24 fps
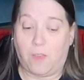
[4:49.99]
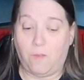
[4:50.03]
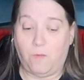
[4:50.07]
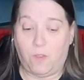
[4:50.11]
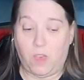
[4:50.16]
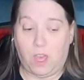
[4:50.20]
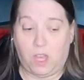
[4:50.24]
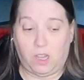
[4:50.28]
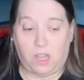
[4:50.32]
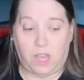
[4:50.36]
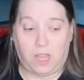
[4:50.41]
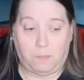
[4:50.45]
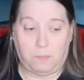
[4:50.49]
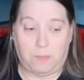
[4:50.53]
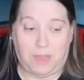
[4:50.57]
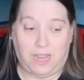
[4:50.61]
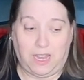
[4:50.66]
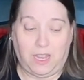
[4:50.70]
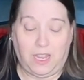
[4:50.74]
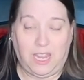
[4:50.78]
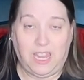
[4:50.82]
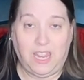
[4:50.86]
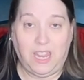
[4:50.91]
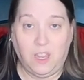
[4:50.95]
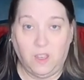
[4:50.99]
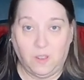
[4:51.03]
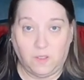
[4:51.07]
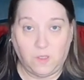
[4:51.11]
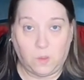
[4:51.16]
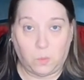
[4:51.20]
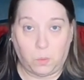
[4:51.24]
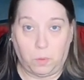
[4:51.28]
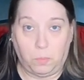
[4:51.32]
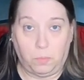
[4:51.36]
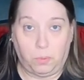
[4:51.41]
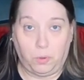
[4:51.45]
I felt like my
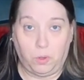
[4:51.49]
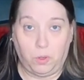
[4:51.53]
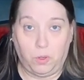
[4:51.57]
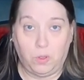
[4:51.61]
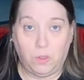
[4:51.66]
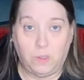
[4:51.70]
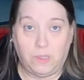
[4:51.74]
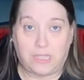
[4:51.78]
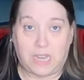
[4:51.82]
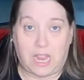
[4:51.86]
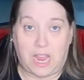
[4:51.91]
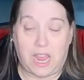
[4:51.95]
heels were bruised.